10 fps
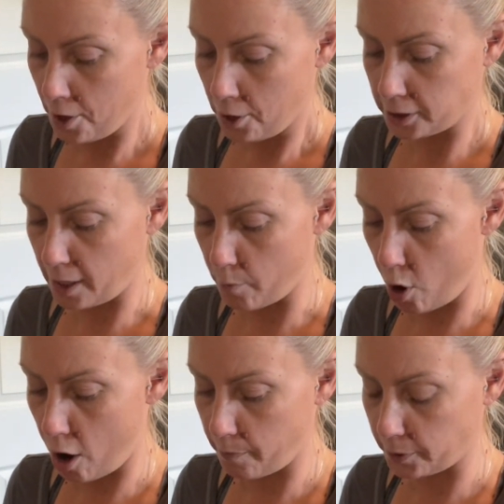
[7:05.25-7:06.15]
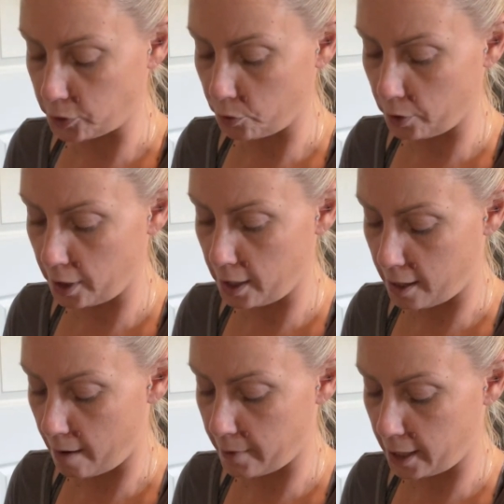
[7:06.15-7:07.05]
Some opportunity
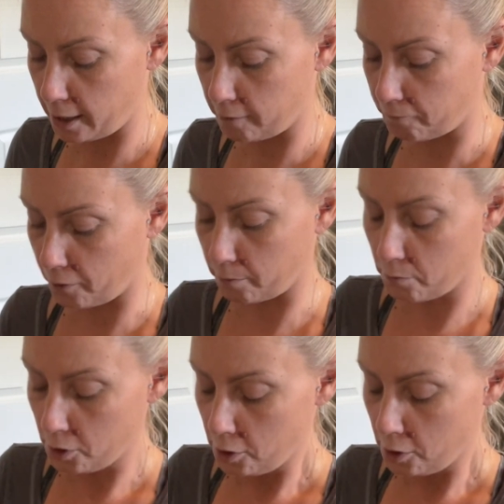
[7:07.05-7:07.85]
coming in from